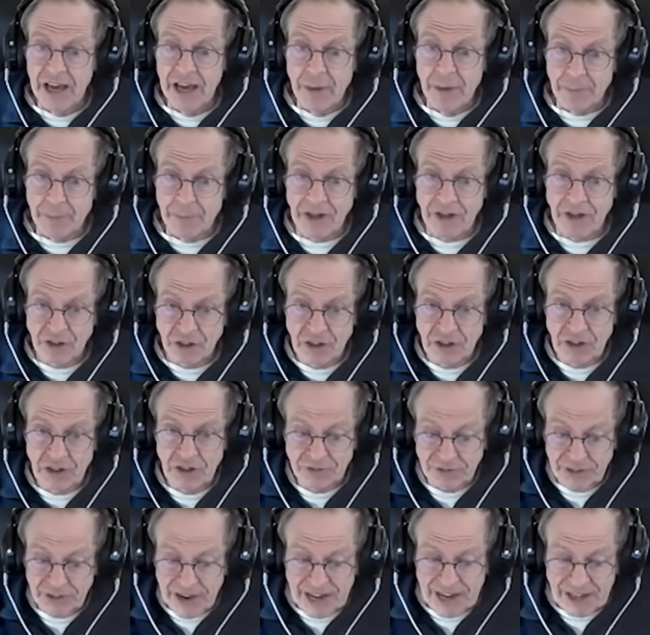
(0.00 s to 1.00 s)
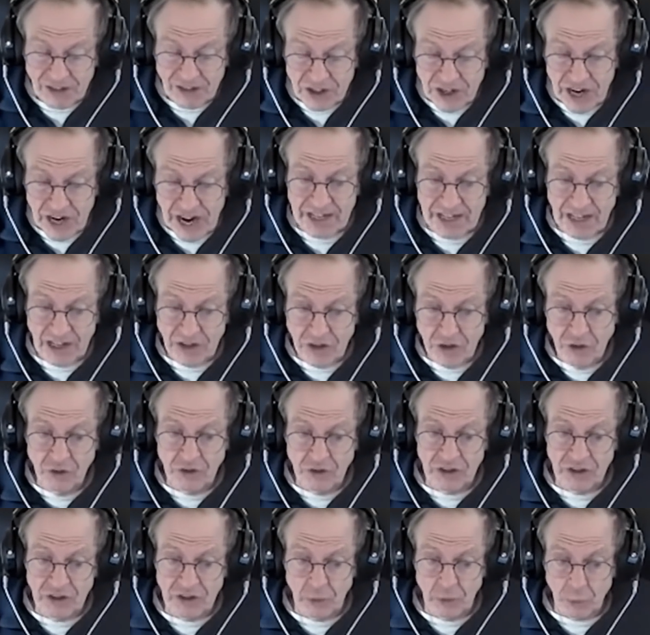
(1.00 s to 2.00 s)
but to find China
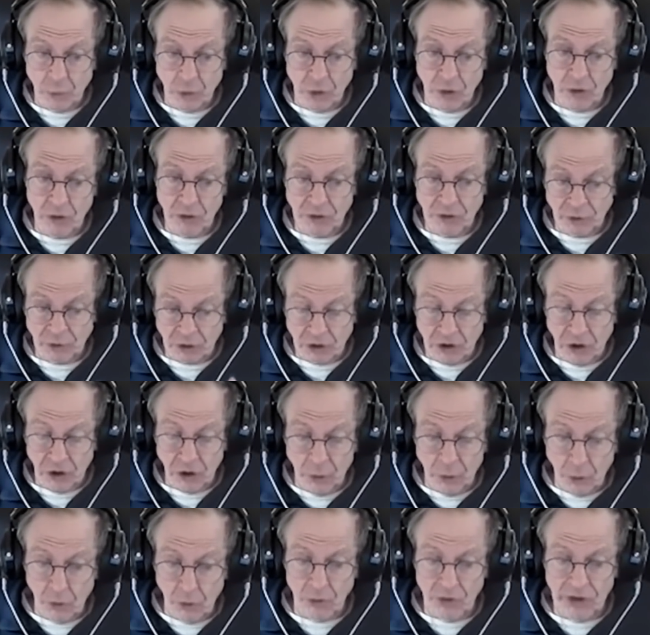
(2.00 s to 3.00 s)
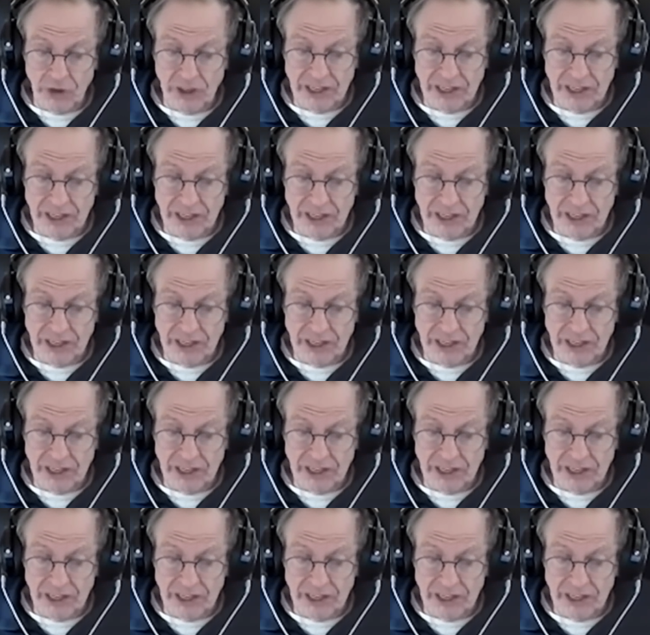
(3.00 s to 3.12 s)
using the word gold